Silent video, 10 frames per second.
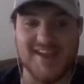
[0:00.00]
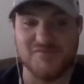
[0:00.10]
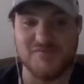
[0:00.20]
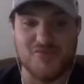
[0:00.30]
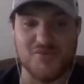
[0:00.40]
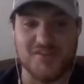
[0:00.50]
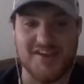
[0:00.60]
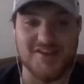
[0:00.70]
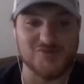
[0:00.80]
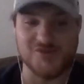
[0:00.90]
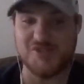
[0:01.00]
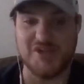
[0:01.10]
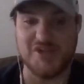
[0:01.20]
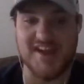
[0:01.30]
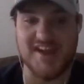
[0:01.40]
before the country shut
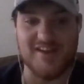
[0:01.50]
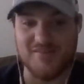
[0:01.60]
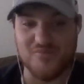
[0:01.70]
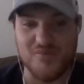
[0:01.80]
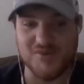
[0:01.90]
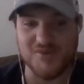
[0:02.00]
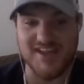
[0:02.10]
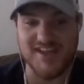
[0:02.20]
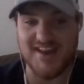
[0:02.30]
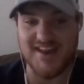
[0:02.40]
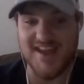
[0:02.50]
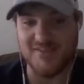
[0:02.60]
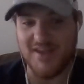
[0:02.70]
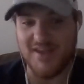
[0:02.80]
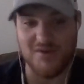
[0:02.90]
down, and we were saying how
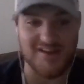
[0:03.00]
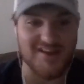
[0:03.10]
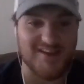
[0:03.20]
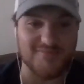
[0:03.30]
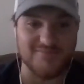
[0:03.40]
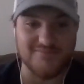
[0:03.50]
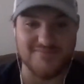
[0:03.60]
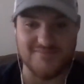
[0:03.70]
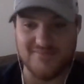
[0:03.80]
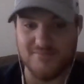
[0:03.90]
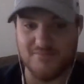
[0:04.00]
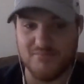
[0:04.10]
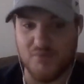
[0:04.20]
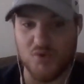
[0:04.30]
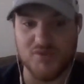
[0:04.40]
they were gonna
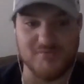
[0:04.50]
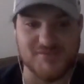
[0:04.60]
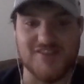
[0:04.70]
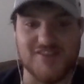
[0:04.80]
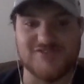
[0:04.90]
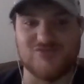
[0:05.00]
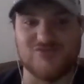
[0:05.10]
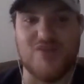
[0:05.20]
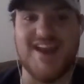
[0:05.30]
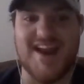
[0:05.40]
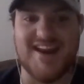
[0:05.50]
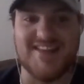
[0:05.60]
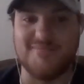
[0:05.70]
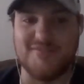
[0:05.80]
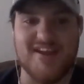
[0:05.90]
pull themselves right out of the
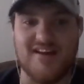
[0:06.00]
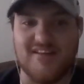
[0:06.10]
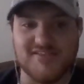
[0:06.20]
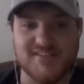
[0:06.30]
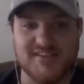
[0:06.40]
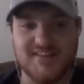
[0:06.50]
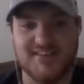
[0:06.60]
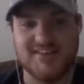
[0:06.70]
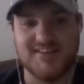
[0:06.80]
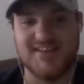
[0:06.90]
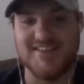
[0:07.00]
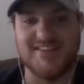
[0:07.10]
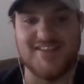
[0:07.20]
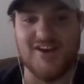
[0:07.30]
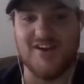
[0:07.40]
playoffs, and then they're